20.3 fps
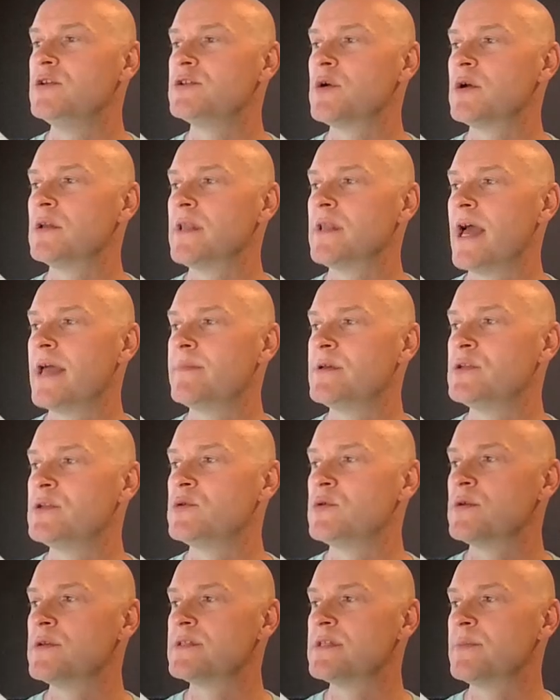our alignment
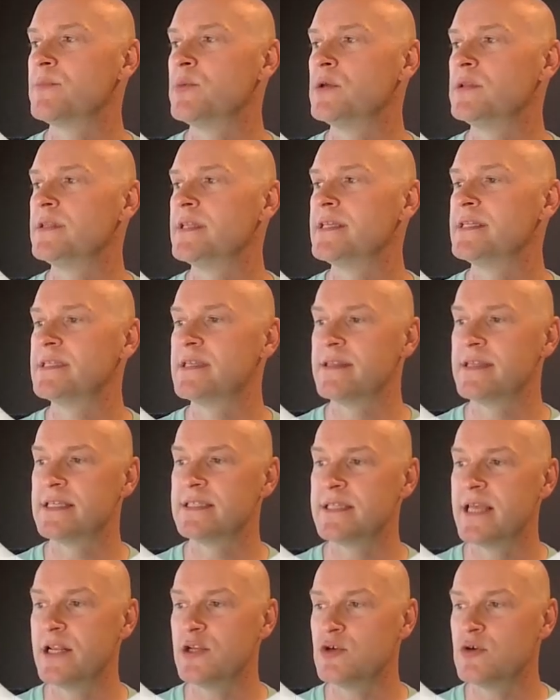tools to put this to the
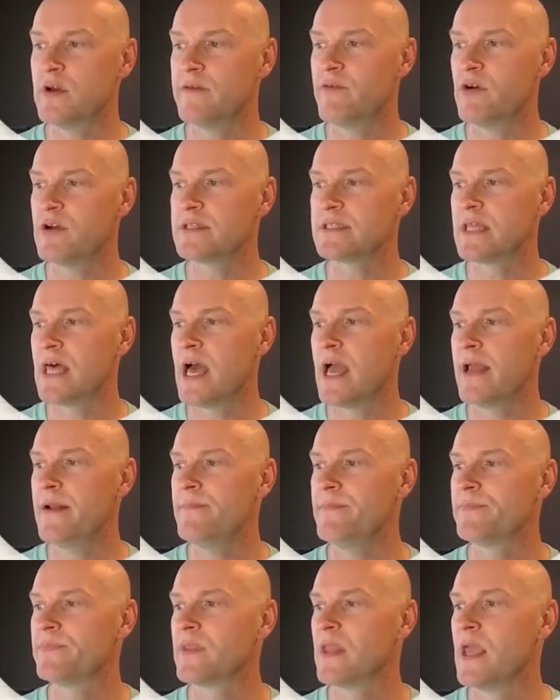center of our
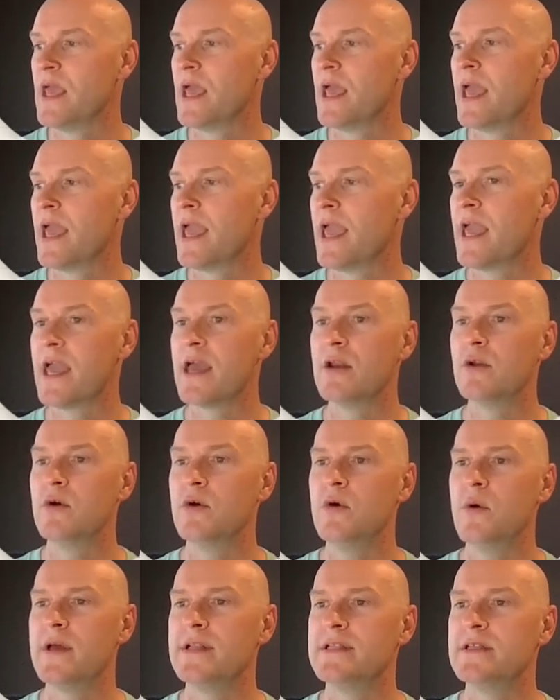slide. And
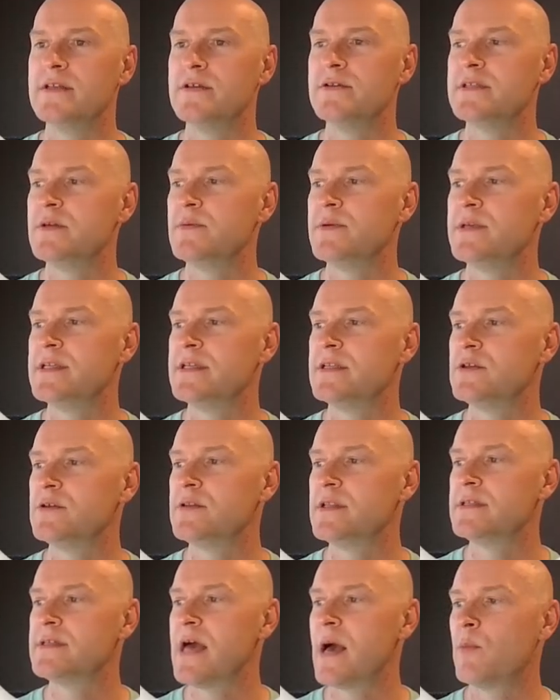oh, you see we didn't do
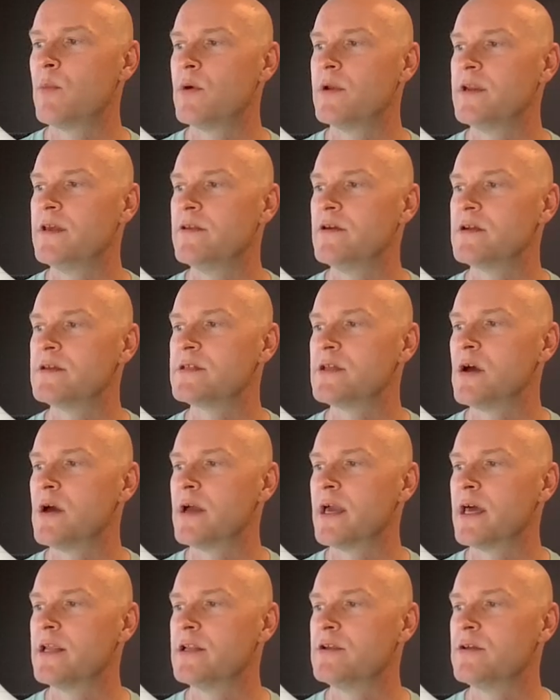the top one either, so
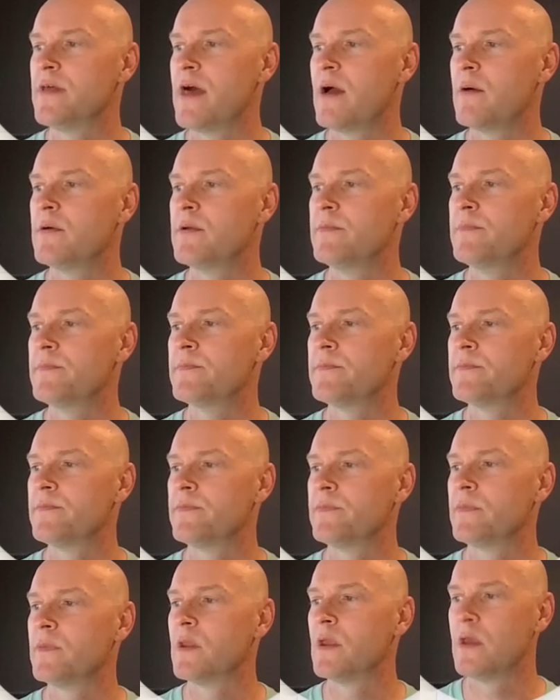I gotta do that one.
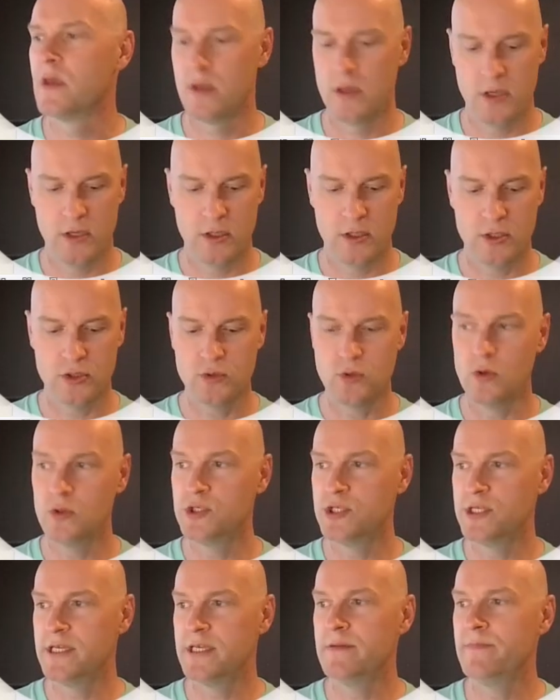Control
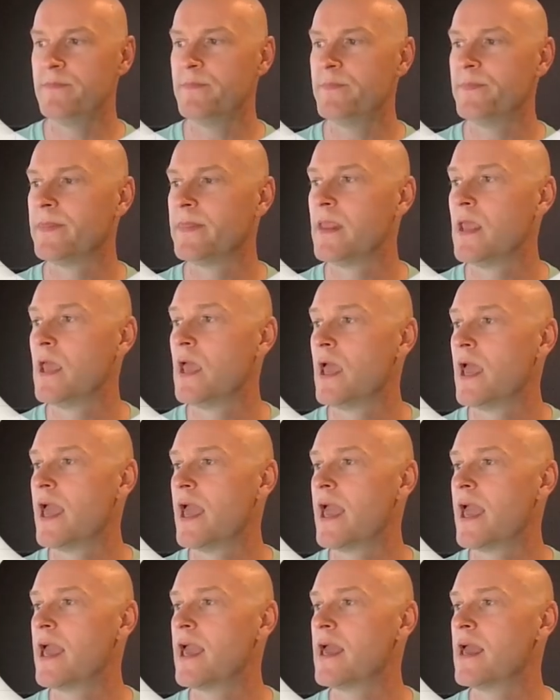G,
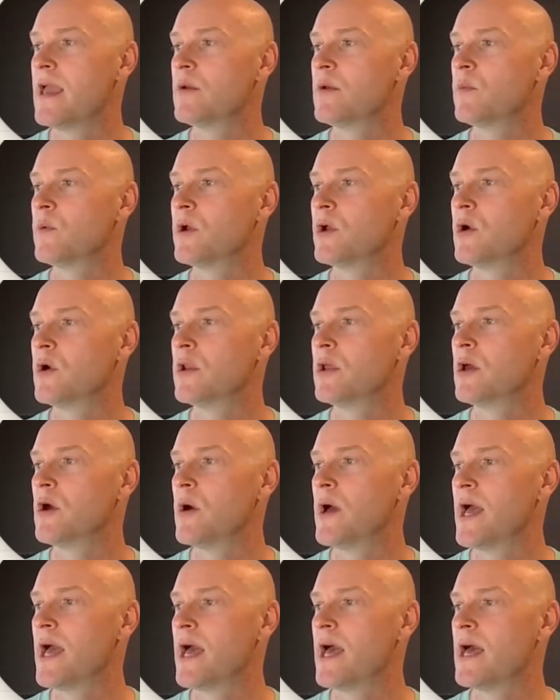and we're gonna go
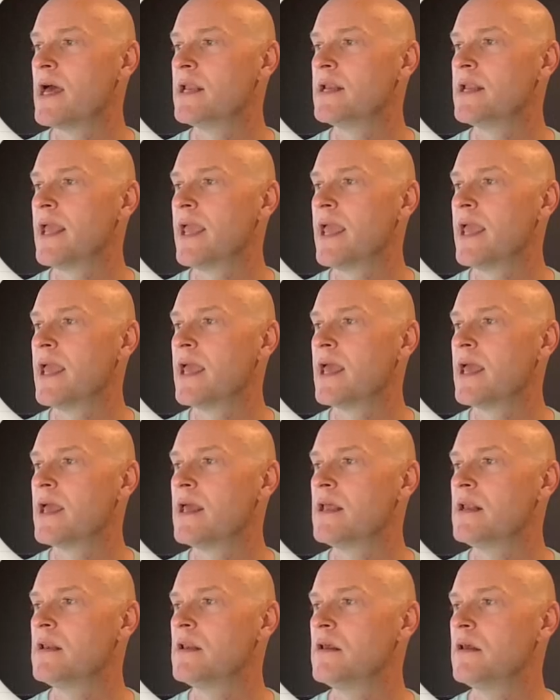ahead
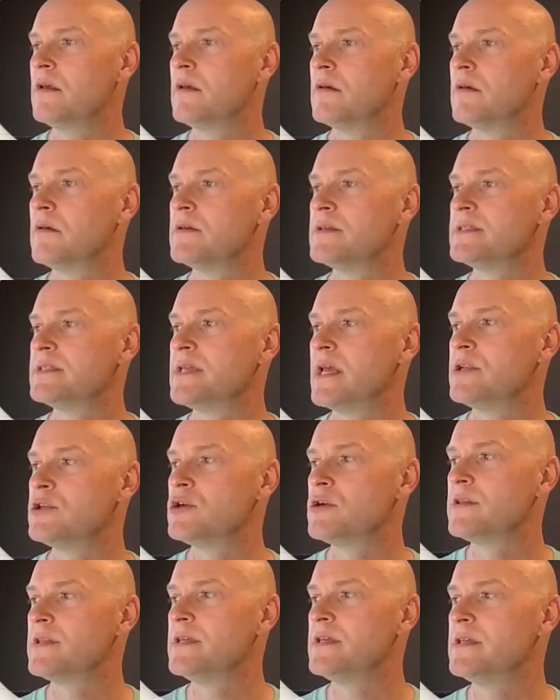and
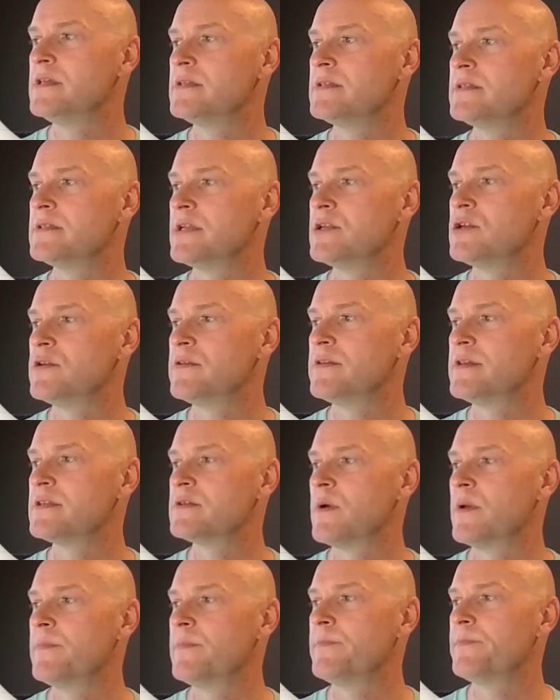center these, center
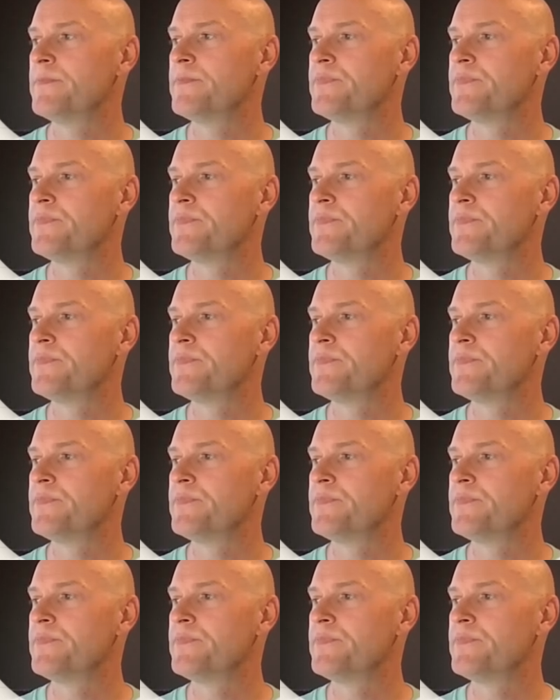this one.